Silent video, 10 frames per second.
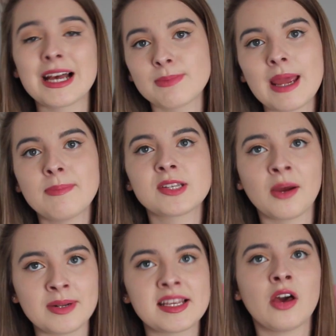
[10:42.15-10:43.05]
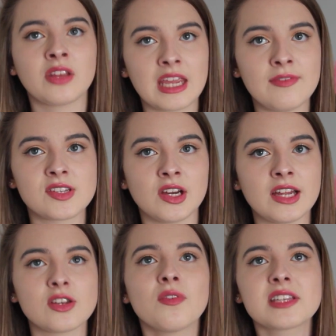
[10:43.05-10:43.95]
Past papers, I would say, are the key for
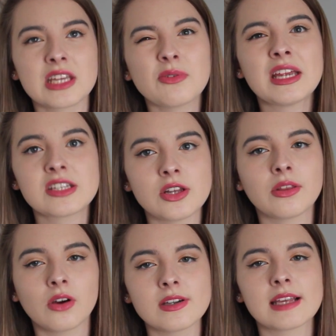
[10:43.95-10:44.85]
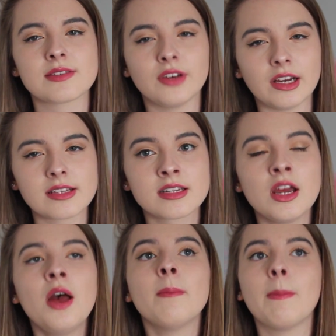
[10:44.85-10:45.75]
science. Obviously, you need to know the concepts first,
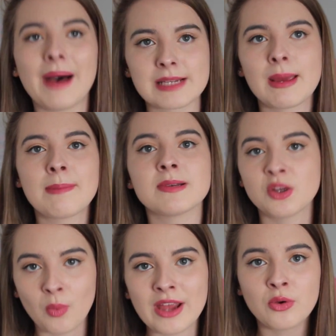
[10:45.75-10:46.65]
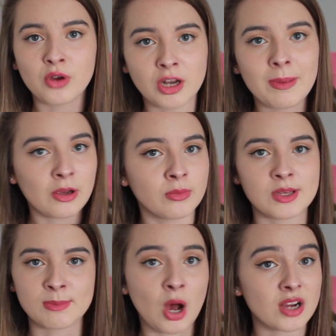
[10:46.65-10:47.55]
but past papers are where you're going to pick up
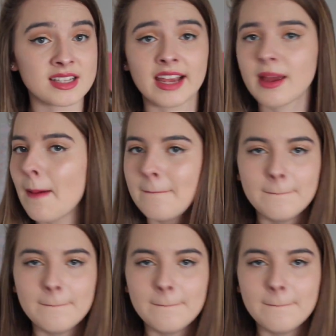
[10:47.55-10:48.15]
those marks, like